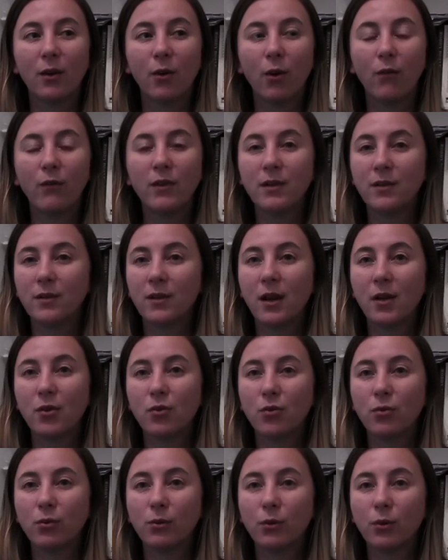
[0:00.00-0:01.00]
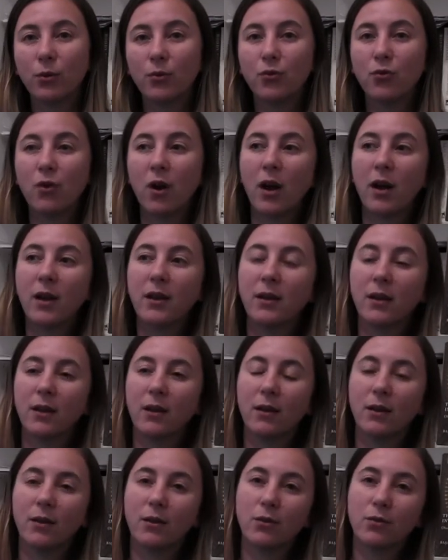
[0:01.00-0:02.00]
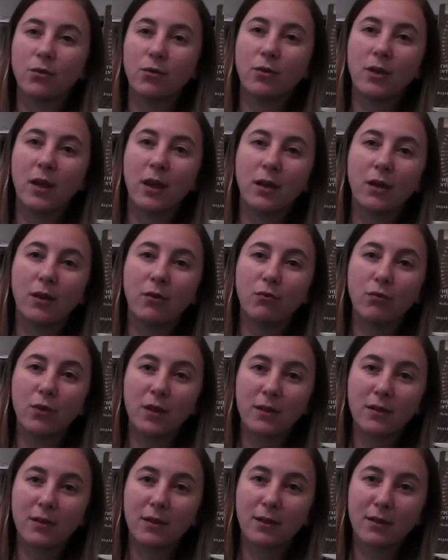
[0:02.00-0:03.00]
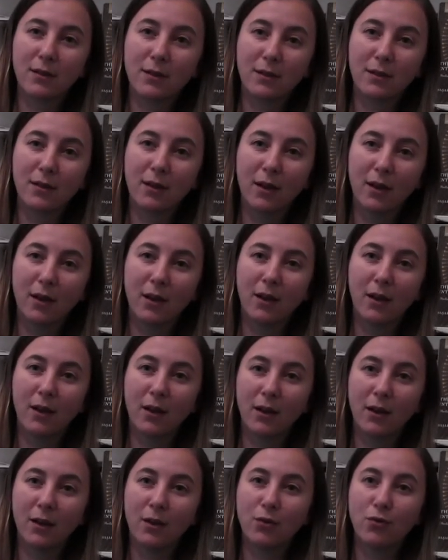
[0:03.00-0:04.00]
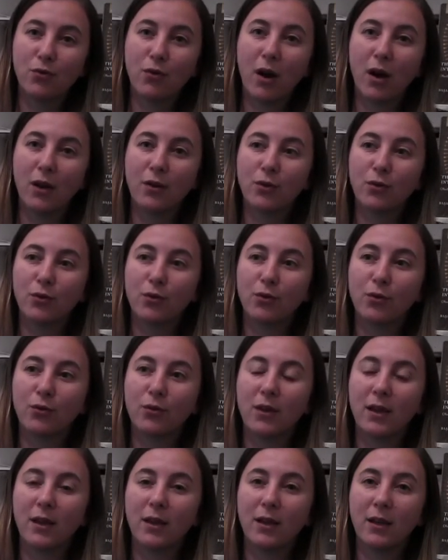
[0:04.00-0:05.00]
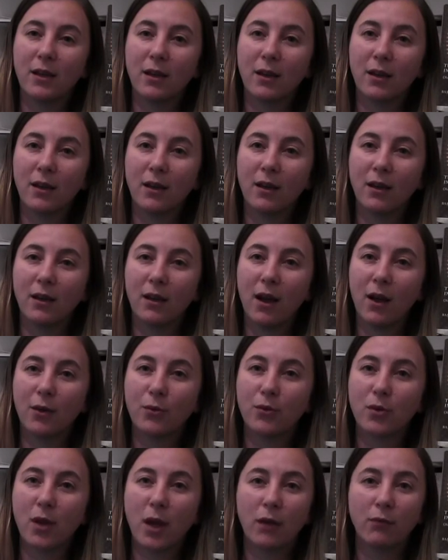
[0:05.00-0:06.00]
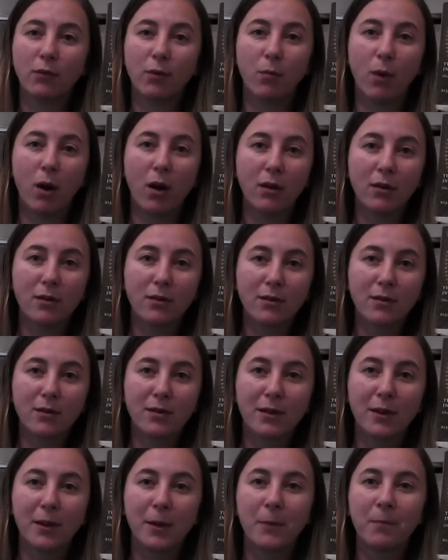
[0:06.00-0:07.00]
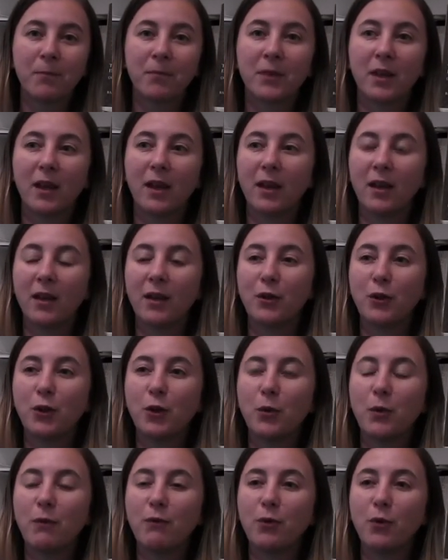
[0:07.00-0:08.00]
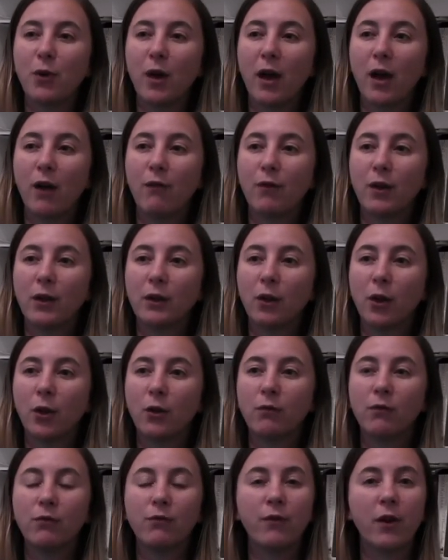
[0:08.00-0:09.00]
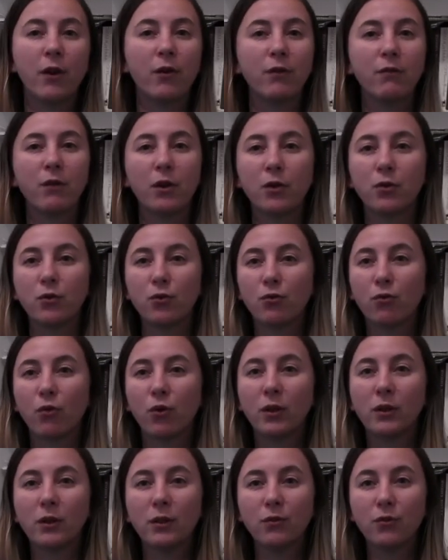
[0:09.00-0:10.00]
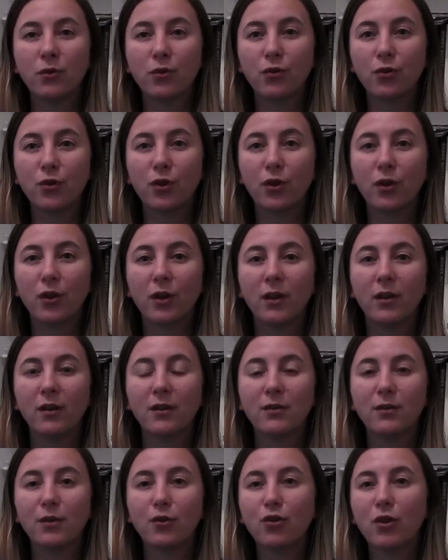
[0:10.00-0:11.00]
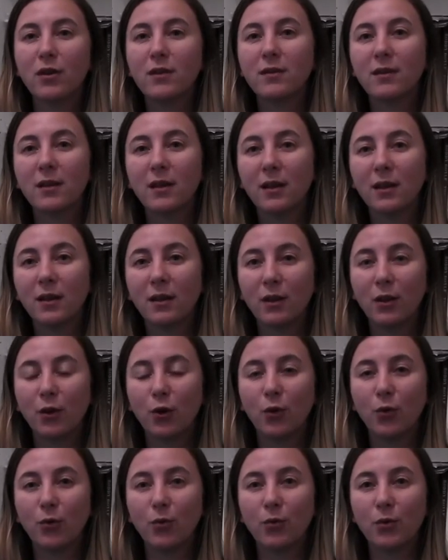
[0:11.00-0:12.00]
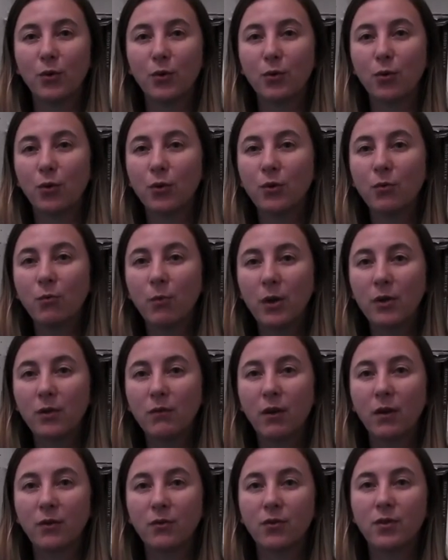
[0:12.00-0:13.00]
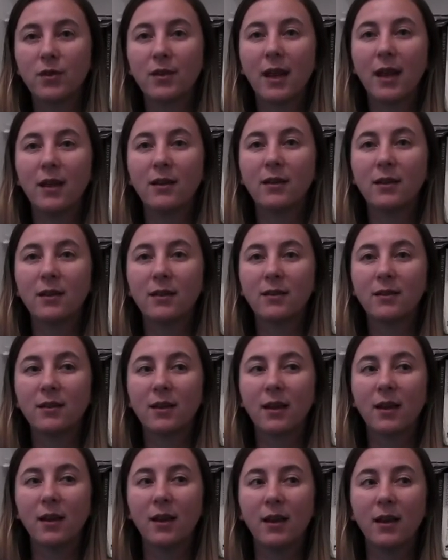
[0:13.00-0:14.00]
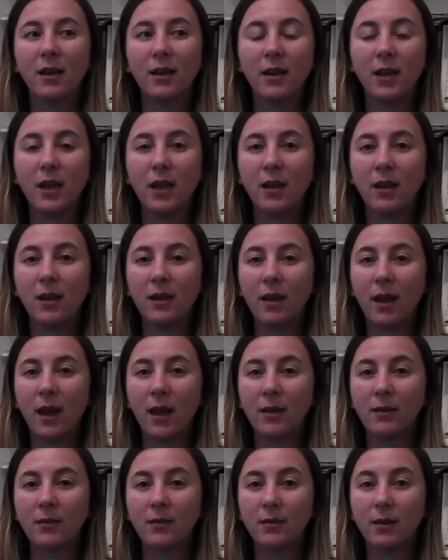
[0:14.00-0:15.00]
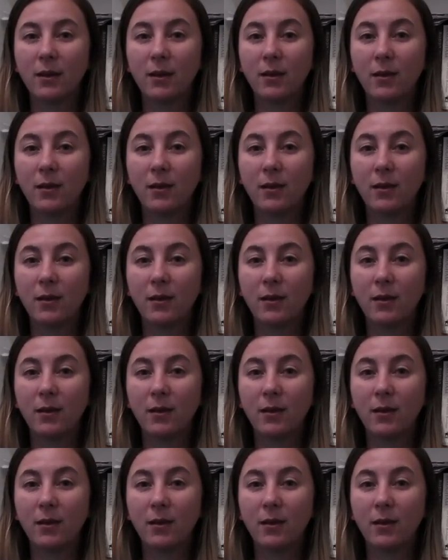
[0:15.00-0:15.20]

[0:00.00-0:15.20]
of international law, try to take risks, try to think outside of the box. If you have a lot of very, very strong literature suggesting certain ways of understandings, and